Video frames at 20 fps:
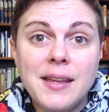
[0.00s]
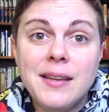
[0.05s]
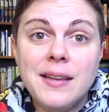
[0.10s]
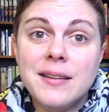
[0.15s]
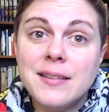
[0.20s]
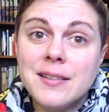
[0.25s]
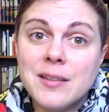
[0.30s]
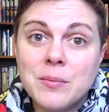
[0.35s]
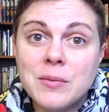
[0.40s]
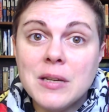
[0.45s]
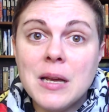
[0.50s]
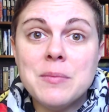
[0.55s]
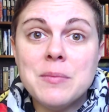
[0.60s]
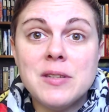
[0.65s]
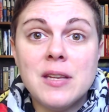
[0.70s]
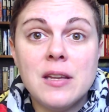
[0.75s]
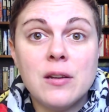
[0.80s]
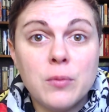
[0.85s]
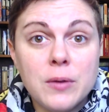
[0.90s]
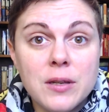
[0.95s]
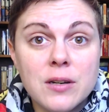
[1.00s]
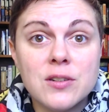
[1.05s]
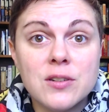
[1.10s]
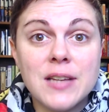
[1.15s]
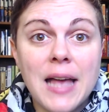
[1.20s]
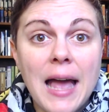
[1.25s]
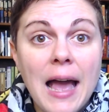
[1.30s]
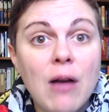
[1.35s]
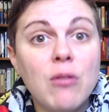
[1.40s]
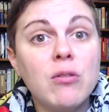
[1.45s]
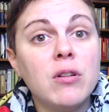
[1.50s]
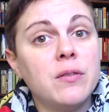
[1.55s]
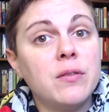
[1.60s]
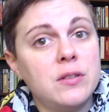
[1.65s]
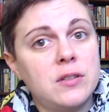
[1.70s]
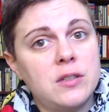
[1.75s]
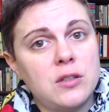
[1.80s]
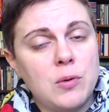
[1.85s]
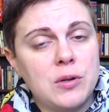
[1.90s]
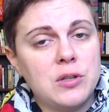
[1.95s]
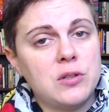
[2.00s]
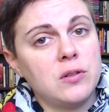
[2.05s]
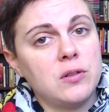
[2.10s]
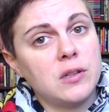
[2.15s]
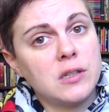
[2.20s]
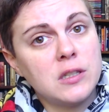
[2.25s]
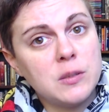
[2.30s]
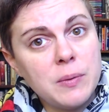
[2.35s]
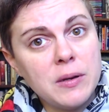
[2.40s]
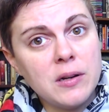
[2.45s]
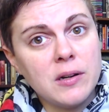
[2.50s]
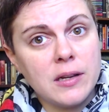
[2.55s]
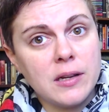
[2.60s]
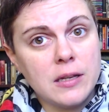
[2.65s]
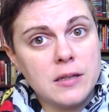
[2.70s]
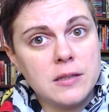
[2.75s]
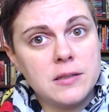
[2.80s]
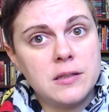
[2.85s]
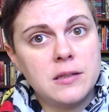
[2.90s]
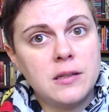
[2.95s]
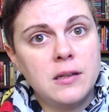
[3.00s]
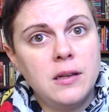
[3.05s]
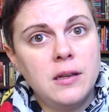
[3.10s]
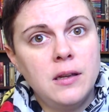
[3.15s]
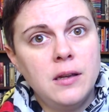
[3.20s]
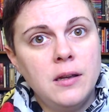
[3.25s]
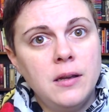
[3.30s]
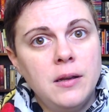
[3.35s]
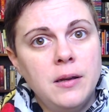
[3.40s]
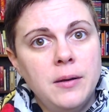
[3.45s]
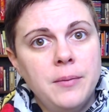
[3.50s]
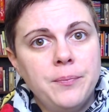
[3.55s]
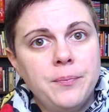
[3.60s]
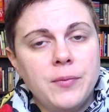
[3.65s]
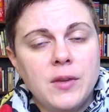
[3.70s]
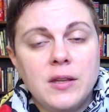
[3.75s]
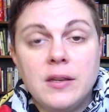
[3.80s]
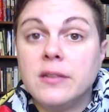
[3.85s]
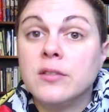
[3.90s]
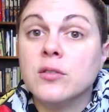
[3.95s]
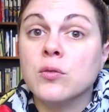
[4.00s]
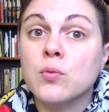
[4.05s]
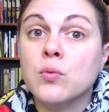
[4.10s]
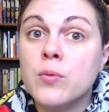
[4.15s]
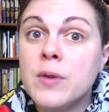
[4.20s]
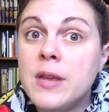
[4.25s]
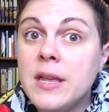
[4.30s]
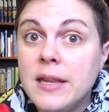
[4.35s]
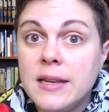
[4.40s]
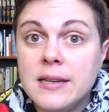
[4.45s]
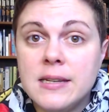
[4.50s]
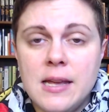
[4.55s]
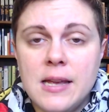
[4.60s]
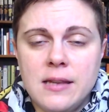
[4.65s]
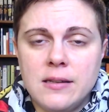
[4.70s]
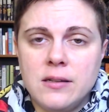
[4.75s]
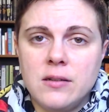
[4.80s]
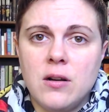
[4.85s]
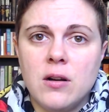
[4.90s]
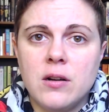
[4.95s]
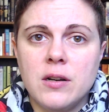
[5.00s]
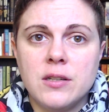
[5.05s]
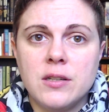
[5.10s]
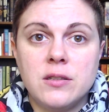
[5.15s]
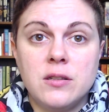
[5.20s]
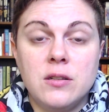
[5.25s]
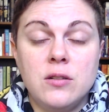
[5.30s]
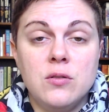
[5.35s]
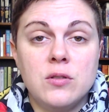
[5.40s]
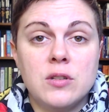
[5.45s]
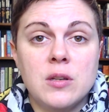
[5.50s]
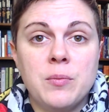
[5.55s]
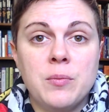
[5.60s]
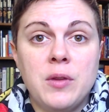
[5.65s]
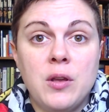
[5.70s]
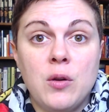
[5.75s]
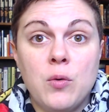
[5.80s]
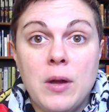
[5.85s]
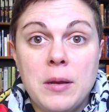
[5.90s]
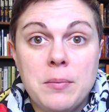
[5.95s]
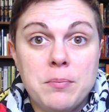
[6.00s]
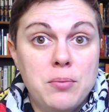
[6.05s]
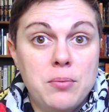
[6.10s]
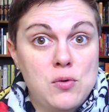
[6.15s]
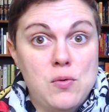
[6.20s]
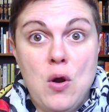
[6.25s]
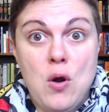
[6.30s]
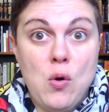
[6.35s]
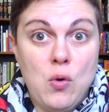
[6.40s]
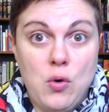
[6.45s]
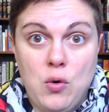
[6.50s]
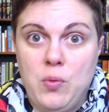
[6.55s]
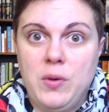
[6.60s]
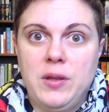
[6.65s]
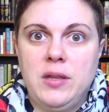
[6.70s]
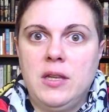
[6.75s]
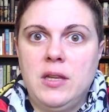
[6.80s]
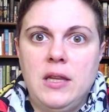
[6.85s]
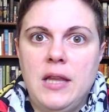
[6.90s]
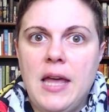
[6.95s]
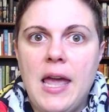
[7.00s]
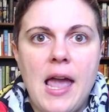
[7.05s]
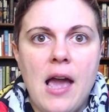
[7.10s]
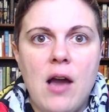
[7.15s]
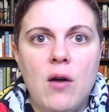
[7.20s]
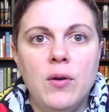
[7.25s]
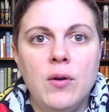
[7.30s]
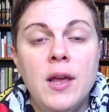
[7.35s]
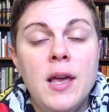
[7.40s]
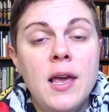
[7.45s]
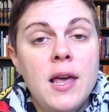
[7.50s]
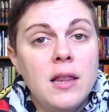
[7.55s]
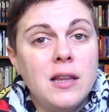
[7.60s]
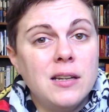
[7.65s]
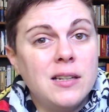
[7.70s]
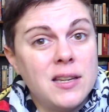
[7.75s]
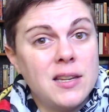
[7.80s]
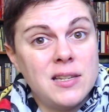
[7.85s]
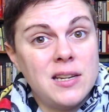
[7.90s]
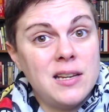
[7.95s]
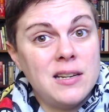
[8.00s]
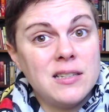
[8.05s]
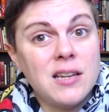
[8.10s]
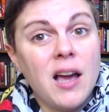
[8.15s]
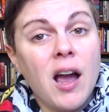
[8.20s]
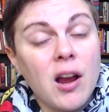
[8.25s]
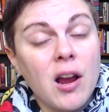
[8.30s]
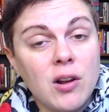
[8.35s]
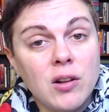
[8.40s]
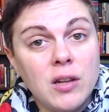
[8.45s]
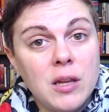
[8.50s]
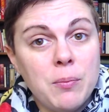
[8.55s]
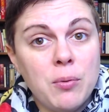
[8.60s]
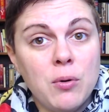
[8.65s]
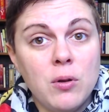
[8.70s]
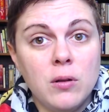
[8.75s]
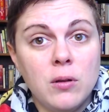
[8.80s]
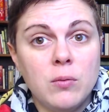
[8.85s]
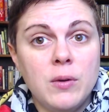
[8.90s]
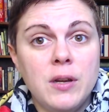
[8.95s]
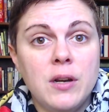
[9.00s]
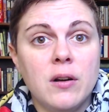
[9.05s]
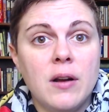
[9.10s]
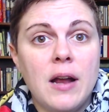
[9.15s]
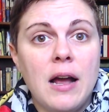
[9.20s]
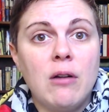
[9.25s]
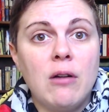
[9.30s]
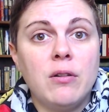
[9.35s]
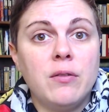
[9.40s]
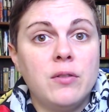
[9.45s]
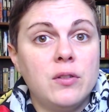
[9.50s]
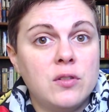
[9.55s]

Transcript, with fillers: can sometimes take readers out of the sequential experience. It takes a really talented artist to do something quite baroque with the layout that doesn't entirely pull a reader out of the